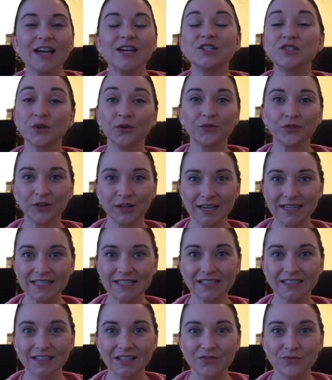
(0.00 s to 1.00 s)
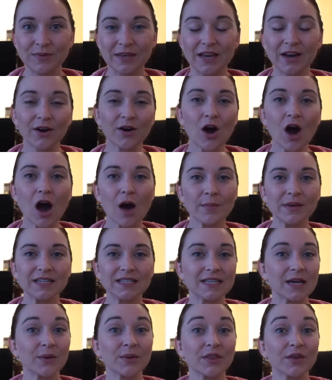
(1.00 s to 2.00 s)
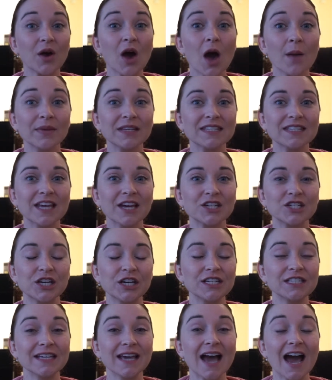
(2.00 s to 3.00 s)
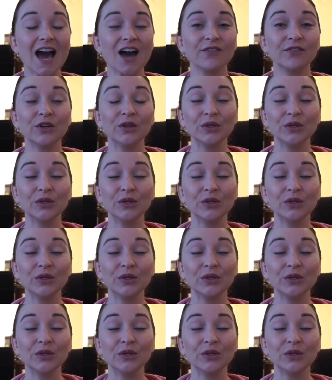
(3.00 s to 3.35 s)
Don't forget to leave me a comment down in the comment section to have